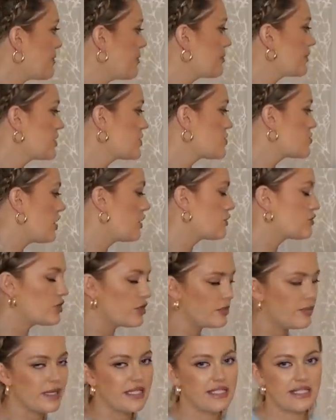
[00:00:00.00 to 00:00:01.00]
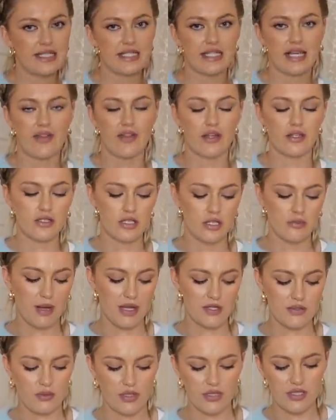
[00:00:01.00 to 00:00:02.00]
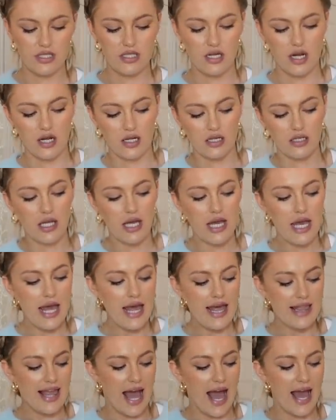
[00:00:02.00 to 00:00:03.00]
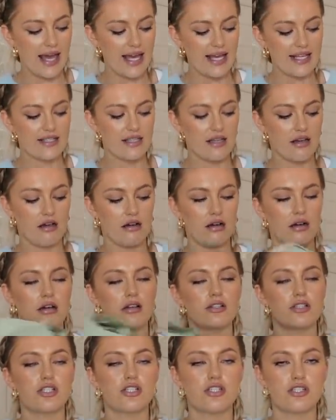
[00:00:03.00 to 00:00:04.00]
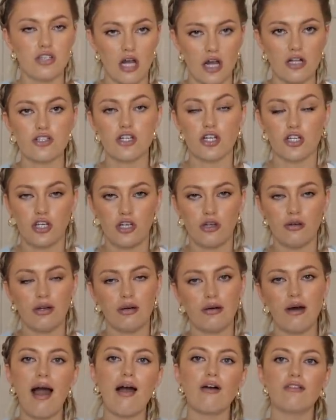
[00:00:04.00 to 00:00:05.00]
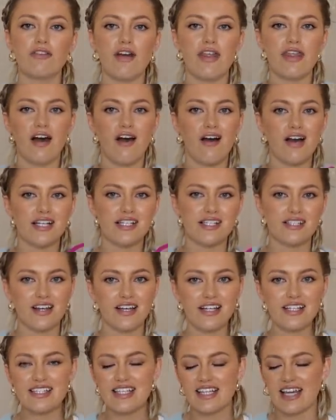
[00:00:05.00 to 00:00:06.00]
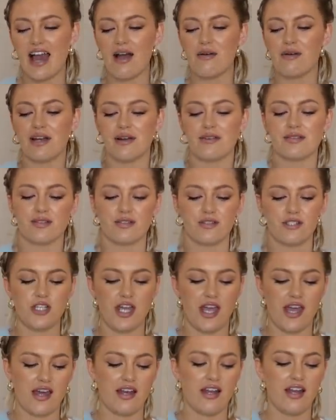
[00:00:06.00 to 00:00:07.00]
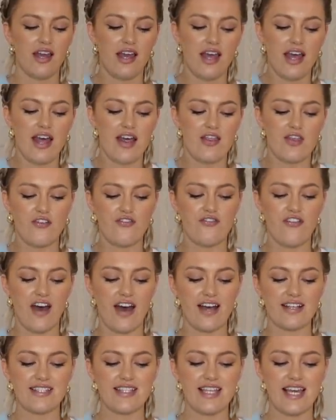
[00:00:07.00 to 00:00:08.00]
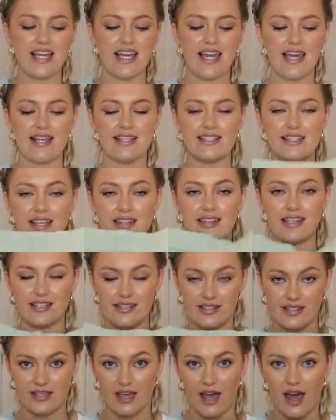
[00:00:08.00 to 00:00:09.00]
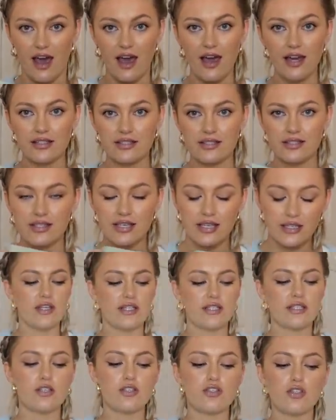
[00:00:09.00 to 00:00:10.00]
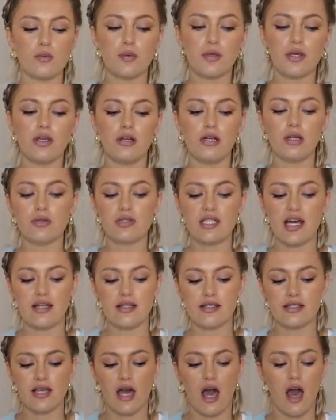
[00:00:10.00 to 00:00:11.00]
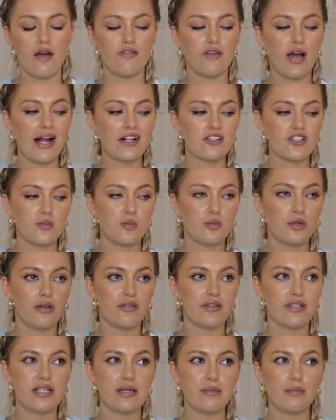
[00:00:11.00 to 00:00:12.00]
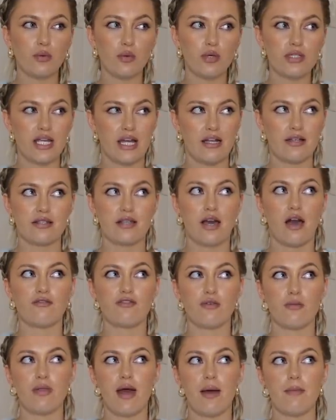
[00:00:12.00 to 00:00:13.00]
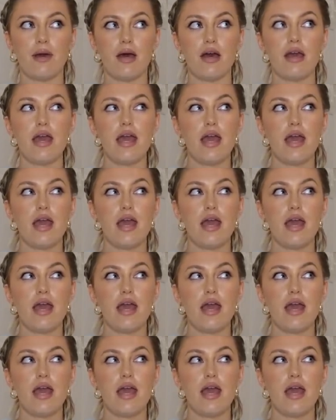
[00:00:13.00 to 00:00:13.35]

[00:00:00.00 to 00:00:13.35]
up, I'm going to style two pieces together, two birds, one stone. That is such a cute little outfit that I decided to get when I was on Shein. The first thing is this skirt. This is a super cute little tennis skirt. I've actually previously bought a tennis skirt from them it